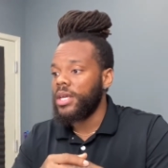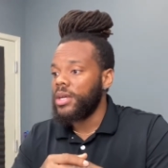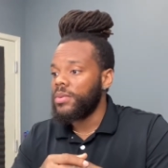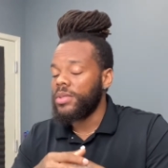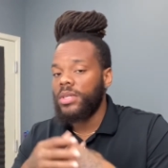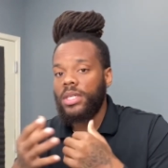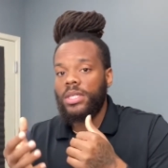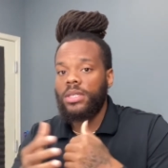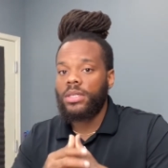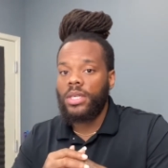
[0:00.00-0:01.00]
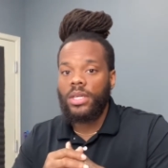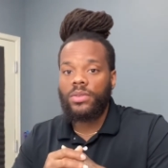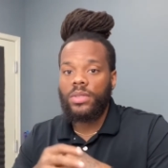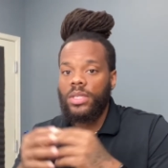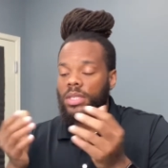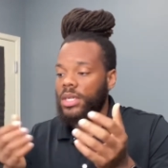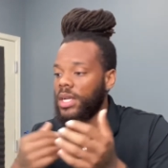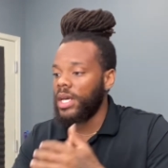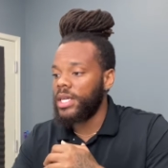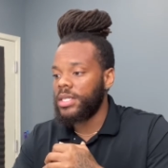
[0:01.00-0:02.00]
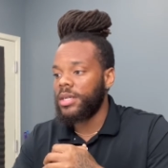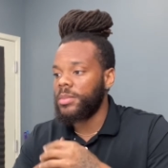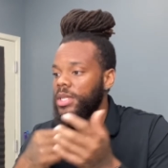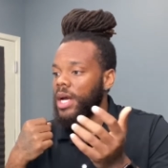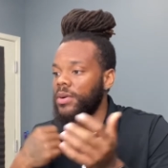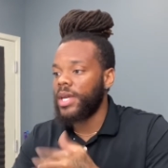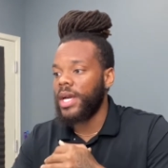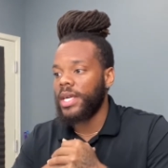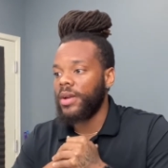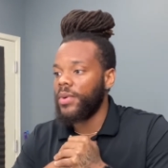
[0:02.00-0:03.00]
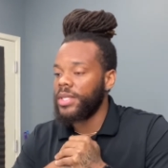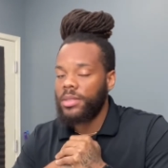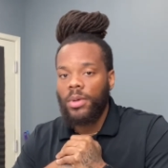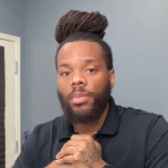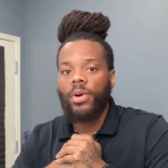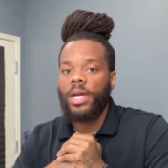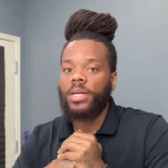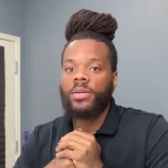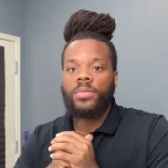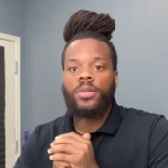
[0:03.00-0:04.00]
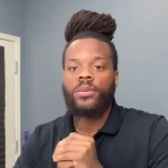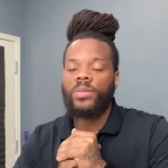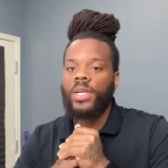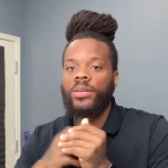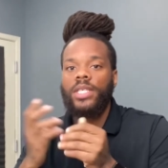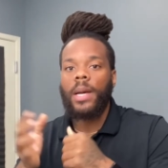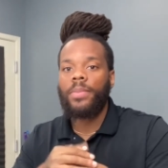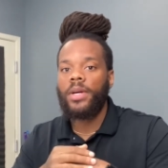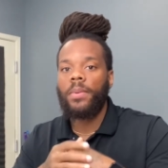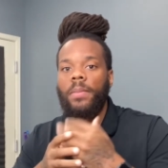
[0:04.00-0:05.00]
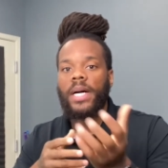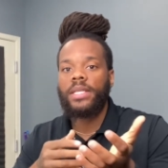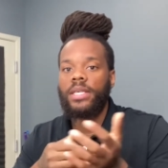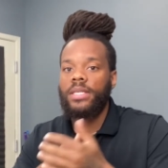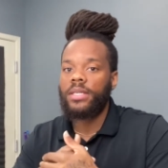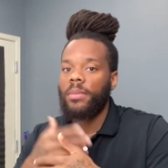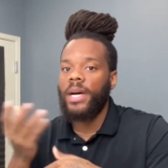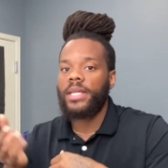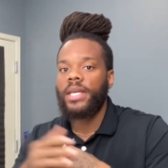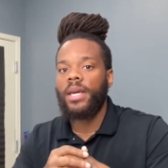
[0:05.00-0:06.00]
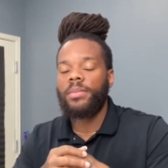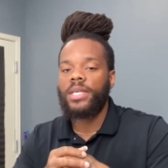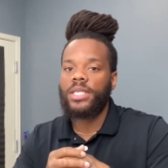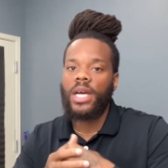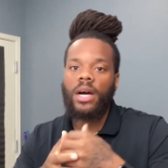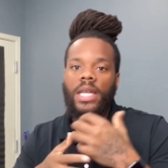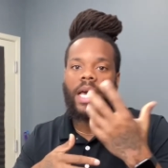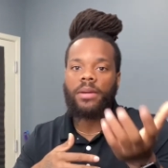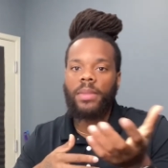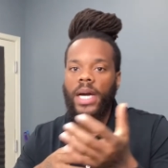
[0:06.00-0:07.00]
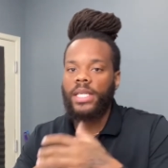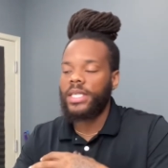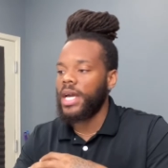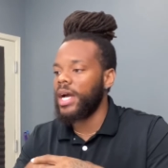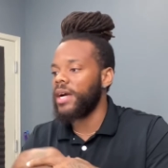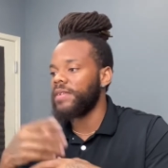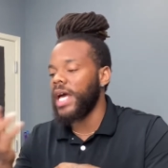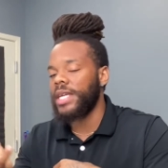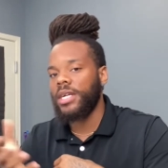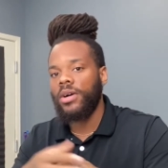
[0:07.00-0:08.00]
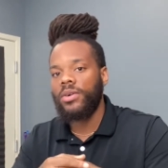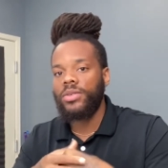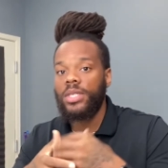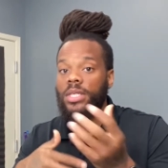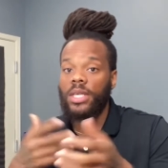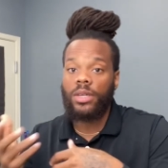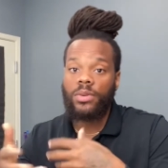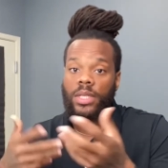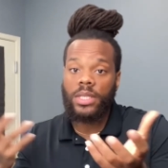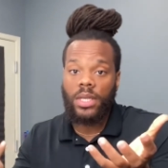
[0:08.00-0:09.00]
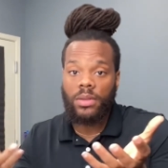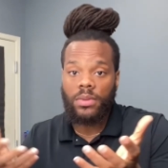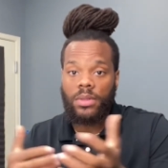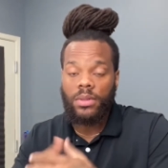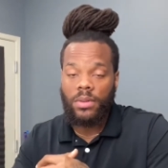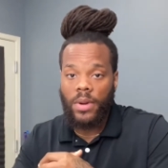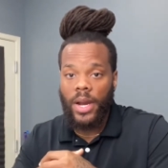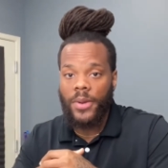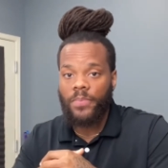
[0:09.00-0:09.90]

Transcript: when you look at your schedule and see your clients come in, okay, I can't wait till my boy come through. We're going to chop it up about this and about that, because y'all like-minded, y'all have like goals, etc., right?